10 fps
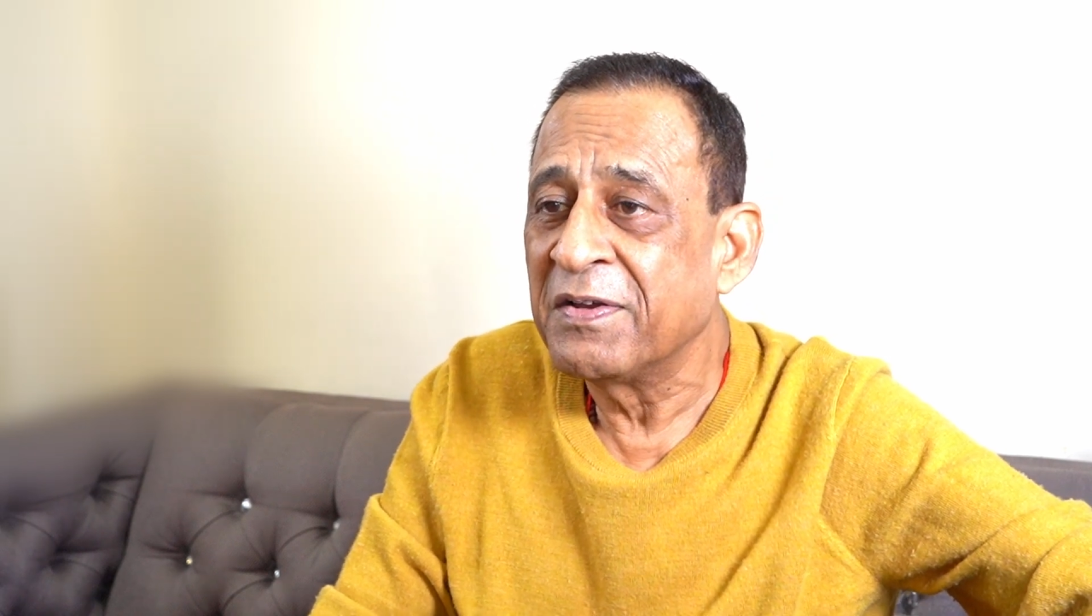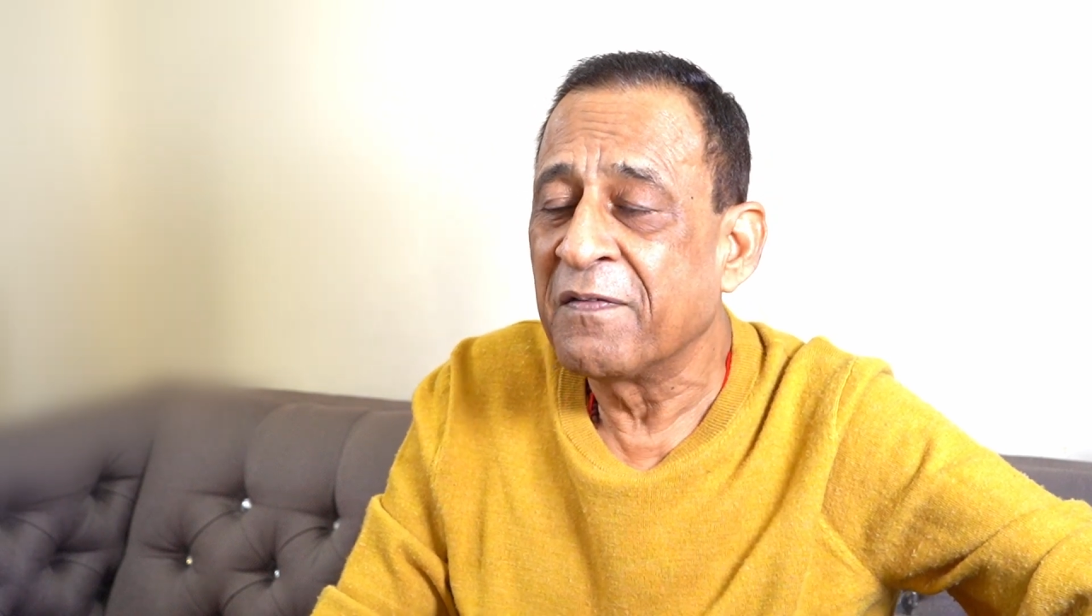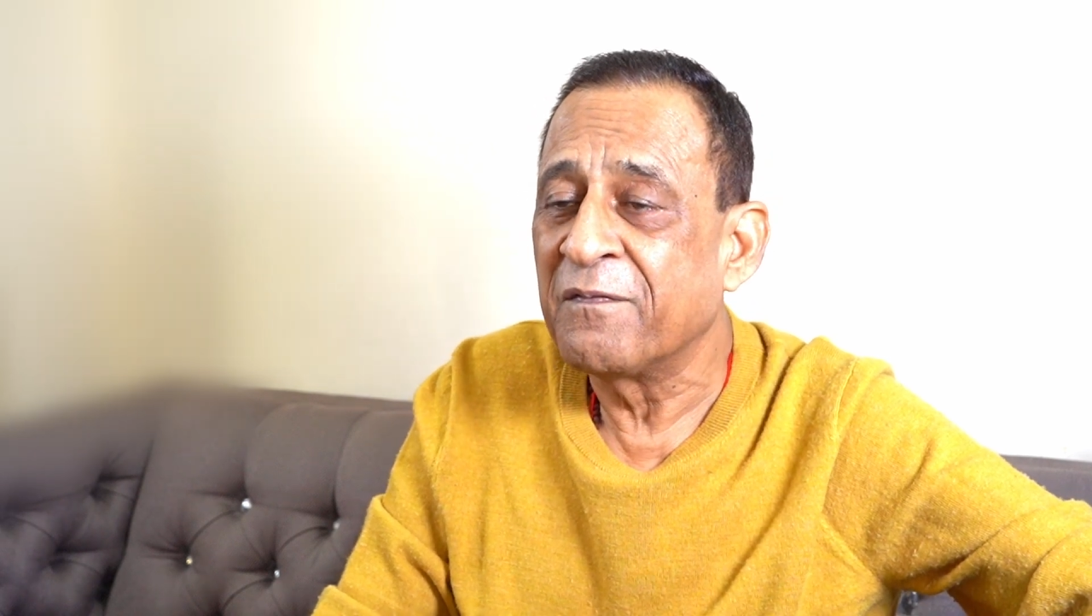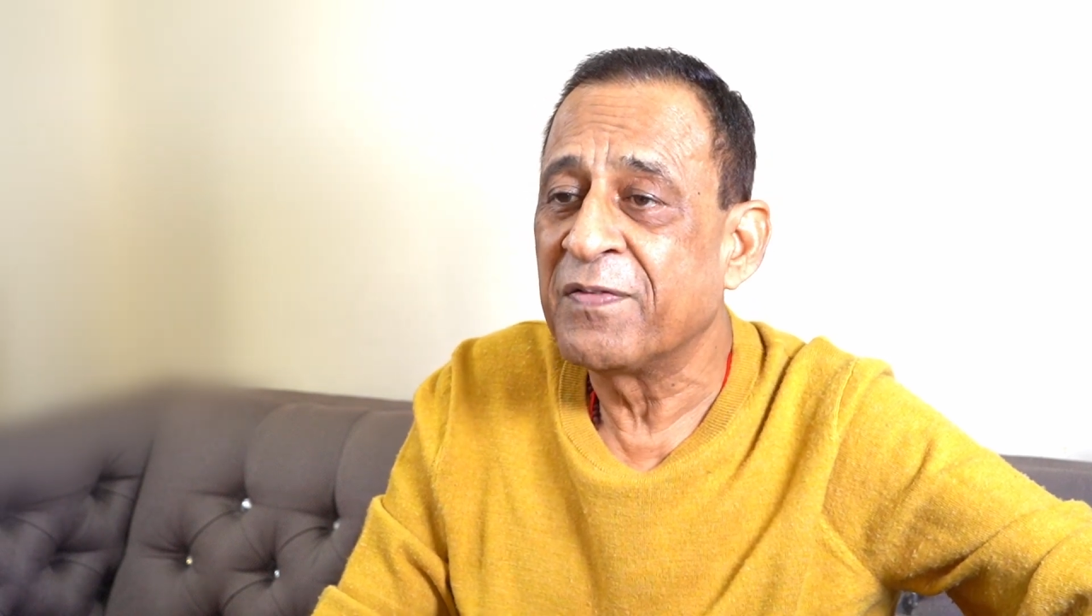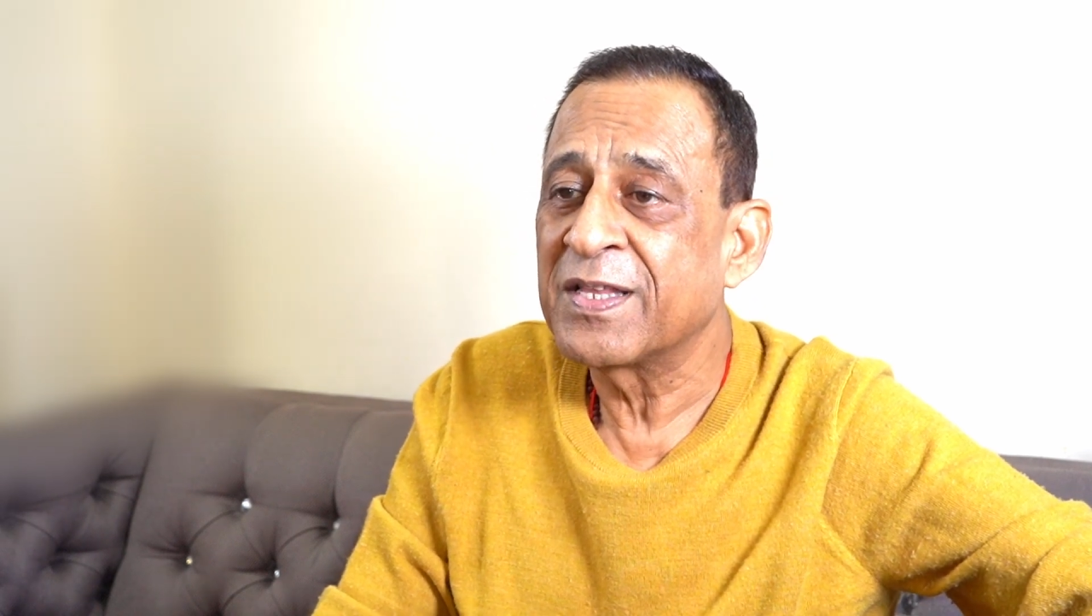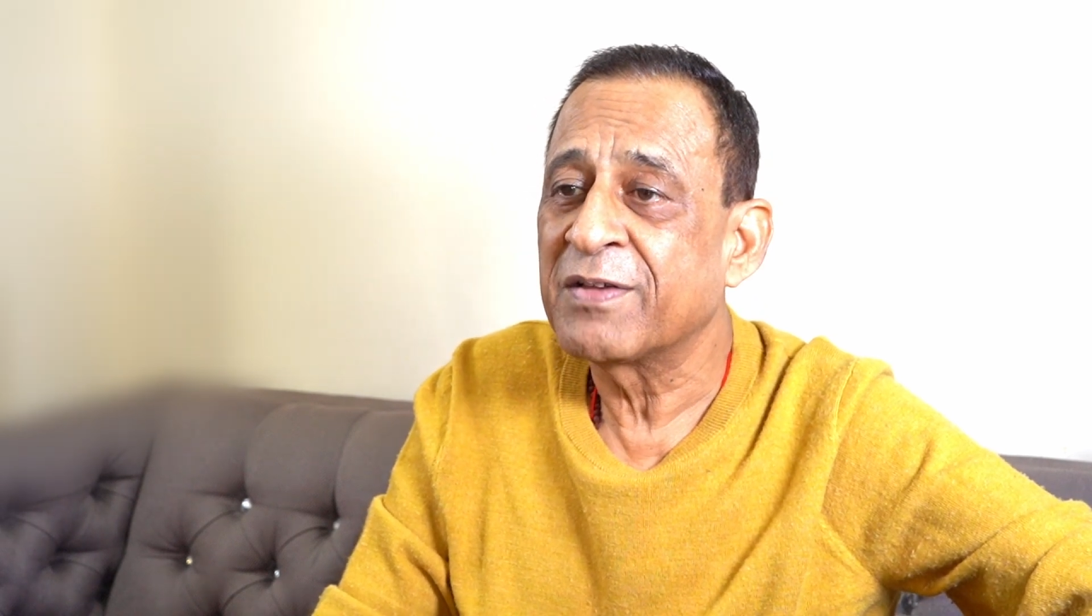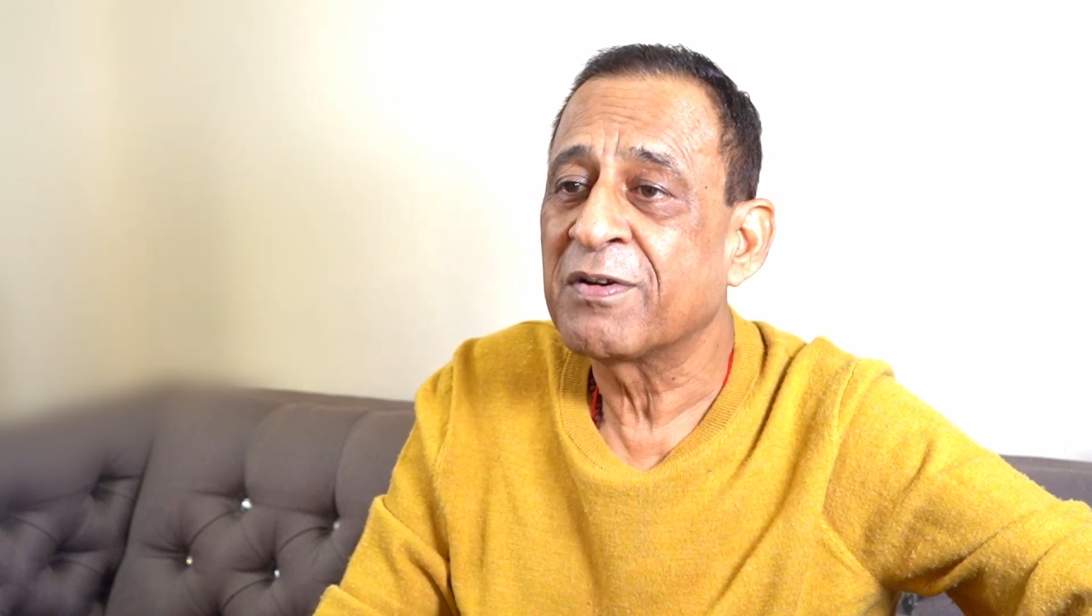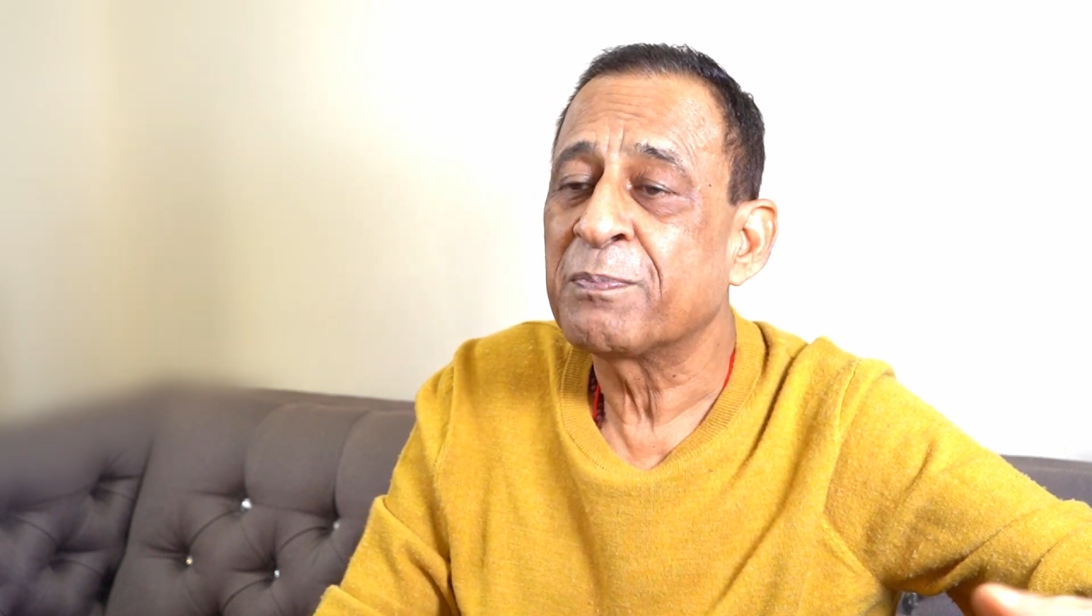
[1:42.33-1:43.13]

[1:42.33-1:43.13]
with our